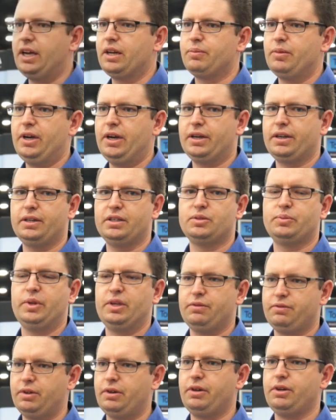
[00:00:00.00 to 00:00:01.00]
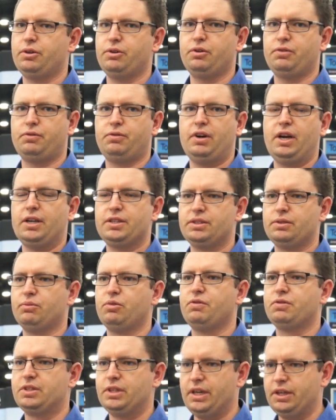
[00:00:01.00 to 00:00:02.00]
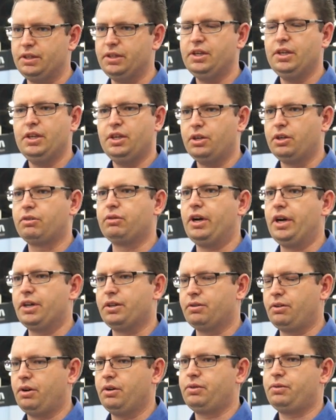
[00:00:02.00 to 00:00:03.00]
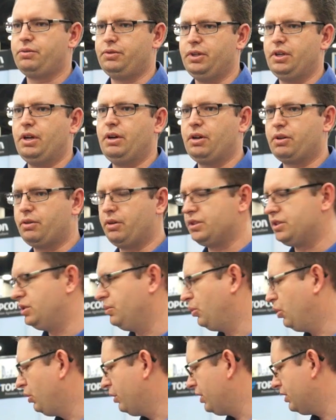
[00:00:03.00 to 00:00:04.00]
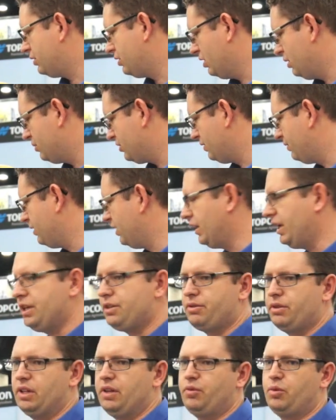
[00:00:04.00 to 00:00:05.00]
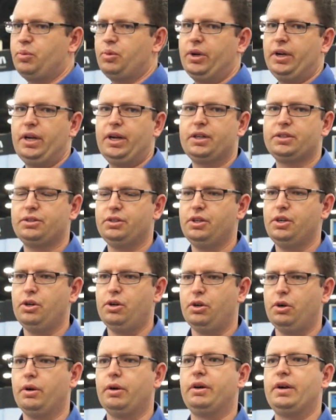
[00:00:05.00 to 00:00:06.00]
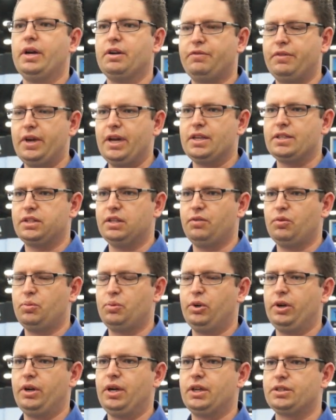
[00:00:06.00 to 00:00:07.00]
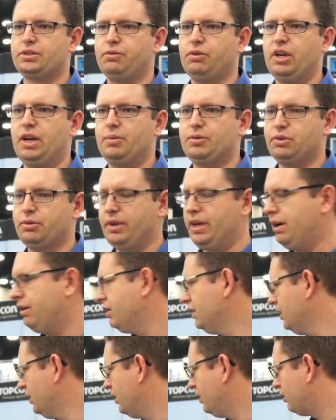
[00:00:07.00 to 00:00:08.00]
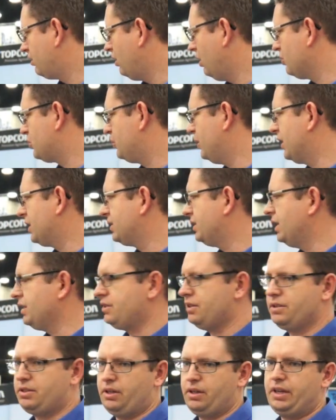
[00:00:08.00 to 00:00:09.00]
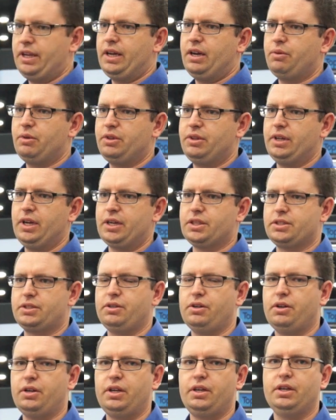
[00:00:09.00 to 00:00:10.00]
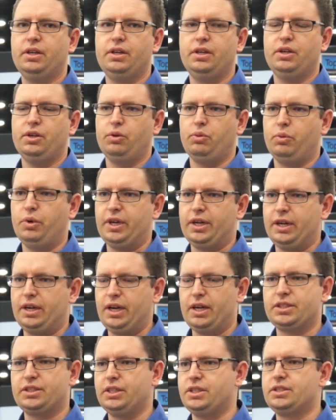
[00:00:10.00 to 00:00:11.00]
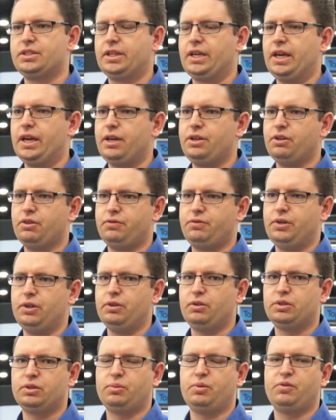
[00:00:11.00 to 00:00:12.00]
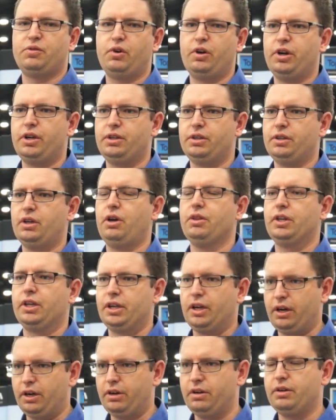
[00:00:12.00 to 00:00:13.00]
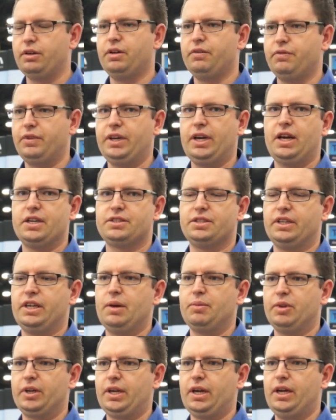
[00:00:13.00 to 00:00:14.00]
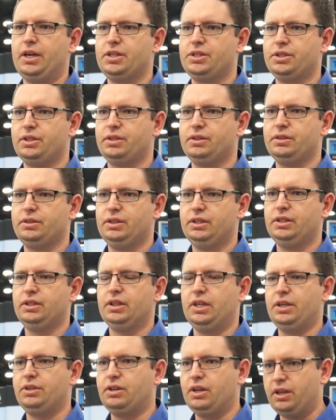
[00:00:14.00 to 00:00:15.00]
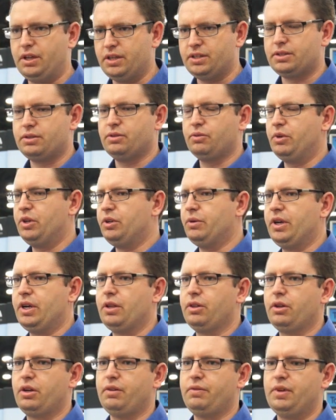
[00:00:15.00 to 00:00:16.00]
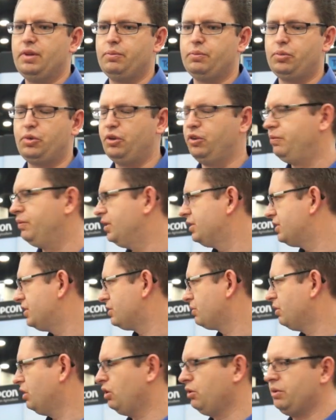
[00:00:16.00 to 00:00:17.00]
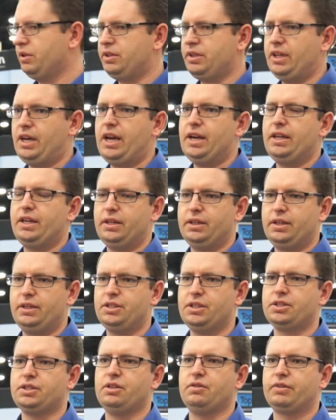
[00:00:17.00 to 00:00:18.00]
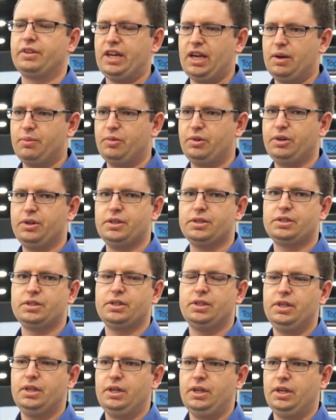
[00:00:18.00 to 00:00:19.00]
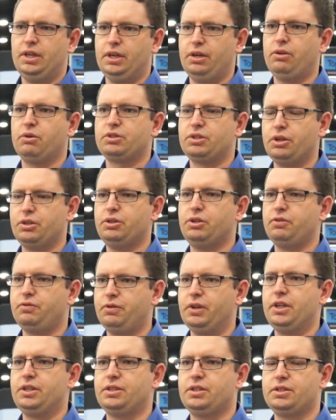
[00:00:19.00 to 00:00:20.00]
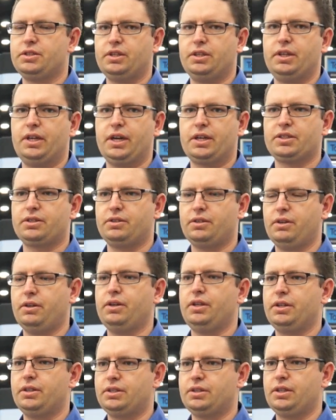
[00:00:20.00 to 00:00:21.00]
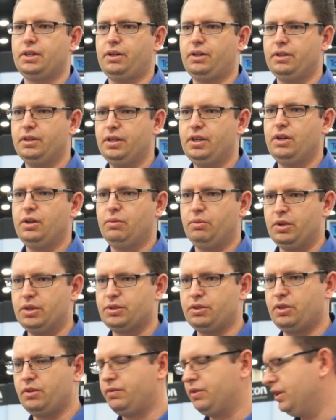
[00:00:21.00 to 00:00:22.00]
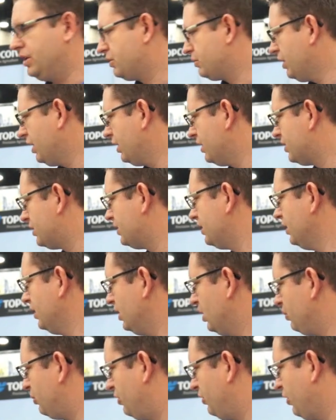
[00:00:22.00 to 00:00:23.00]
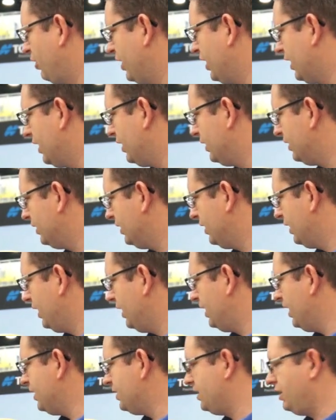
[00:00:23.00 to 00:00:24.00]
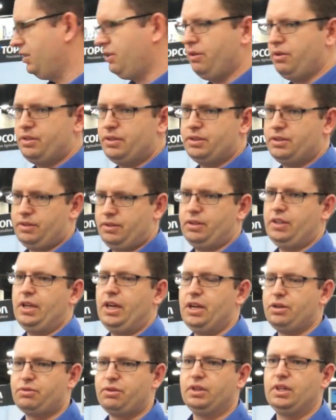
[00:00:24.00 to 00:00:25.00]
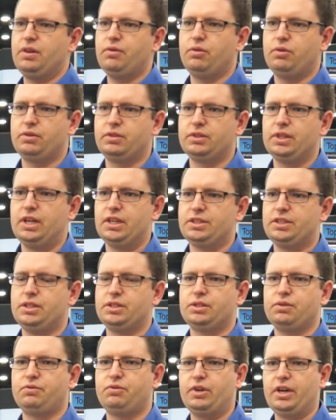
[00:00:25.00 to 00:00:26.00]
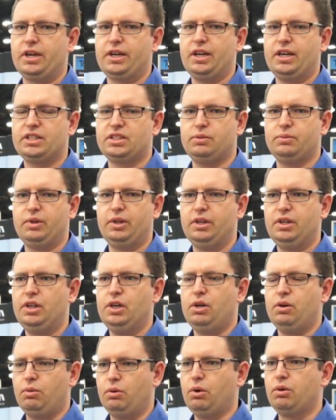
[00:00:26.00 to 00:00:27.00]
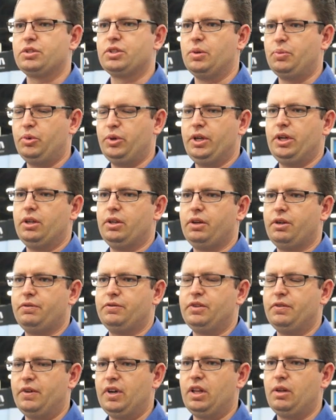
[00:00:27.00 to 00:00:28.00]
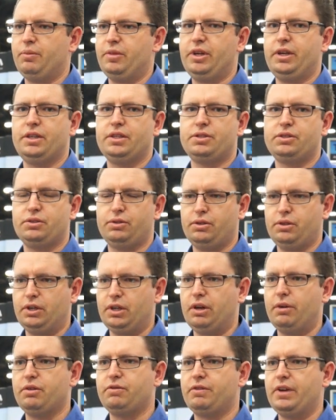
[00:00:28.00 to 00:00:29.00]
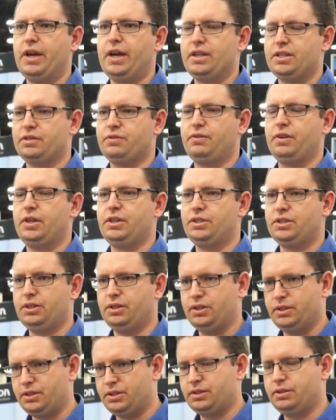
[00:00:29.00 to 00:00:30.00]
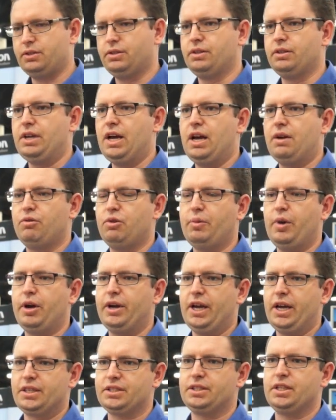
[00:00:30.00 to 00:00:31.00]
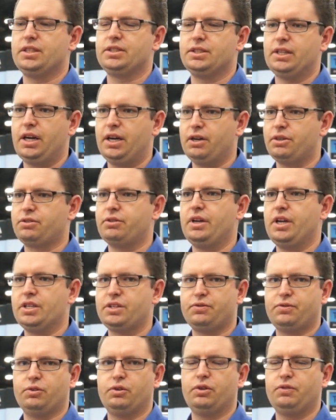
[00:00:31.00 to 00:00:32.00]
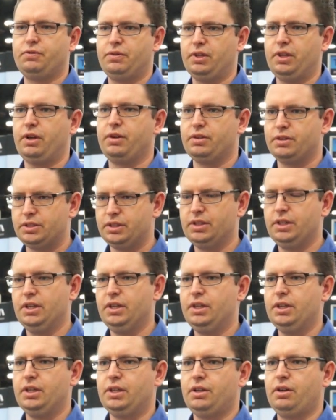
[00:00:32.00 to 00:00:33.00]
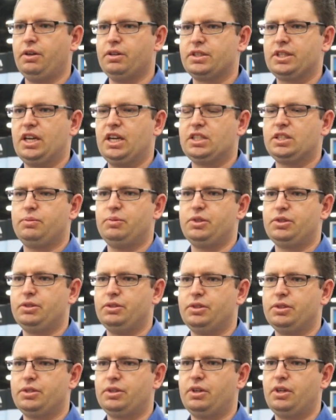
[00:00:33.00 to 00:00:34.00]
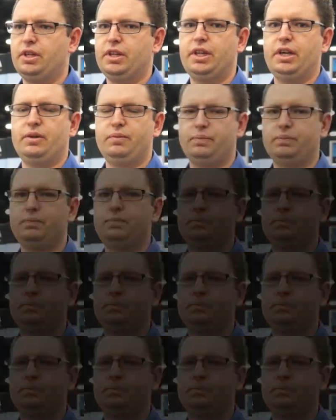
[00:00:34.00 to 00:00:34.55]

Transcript: ag market has been very good for us, and we've seen great growth, you know, across the board in terms of an entry-level product or advanced level products, right up to our crop spec sensor. So now with the X30, we can actually scan your field to provide on-the-go VRC application, and you know, we're doing a lot of improvements as well with adding addition of cameras and also new features to the X30. So we're sort of, as well as providing an easy-to-use entry-level system for our customer, we're also putting a lot of development into, you know, advanced features, remote access, data transfer for those customers who desire that.